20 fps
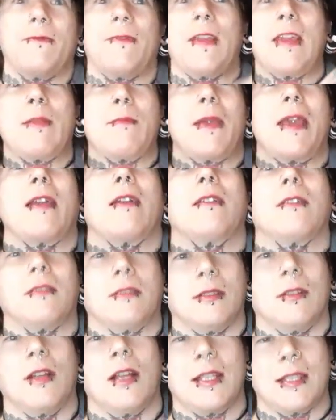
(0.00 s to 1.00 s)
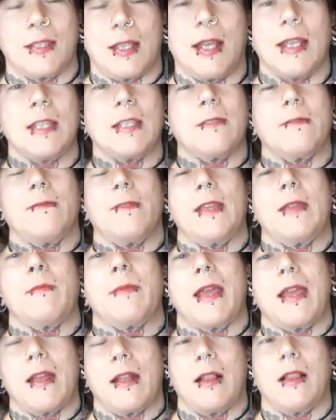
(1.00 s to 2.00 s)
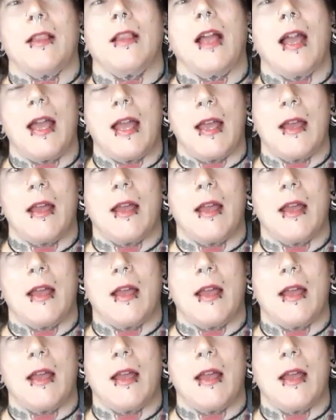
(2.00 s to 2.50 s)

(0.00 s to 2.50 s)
female, assigned female